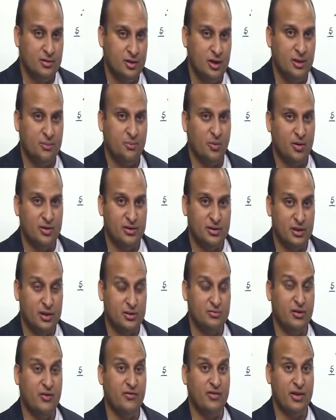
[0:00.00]

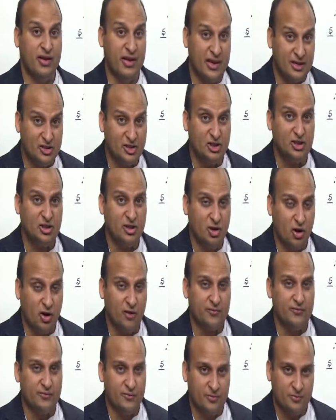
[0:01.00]
3.65 kg
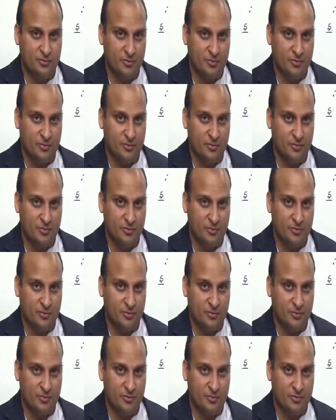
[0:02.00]
of